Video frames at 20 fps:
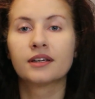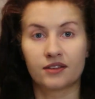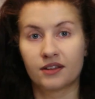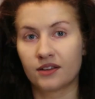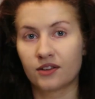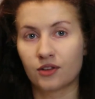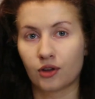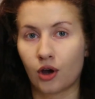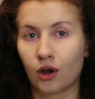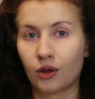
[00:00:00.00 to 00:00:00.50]

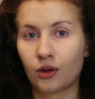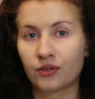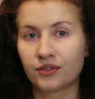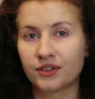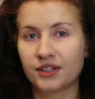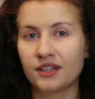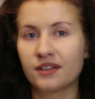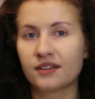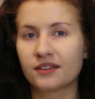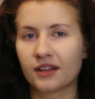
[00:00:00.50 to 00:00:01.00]
Since all
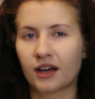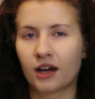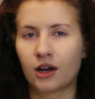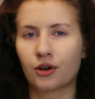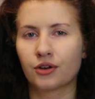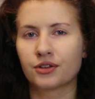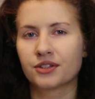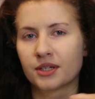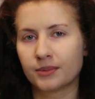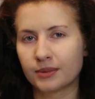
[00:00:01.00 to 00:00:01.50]
of these
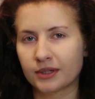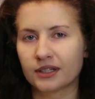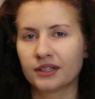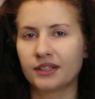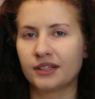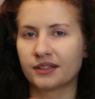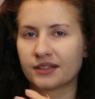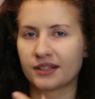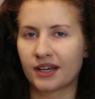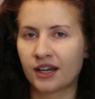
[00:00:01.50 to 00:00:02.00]
are
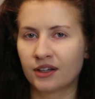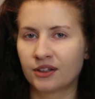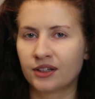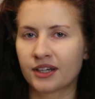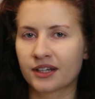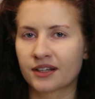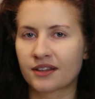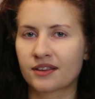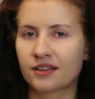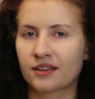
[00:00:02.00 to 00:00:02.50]
typically in
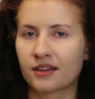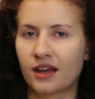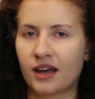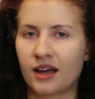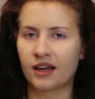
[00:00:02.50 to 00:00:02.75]
dialects,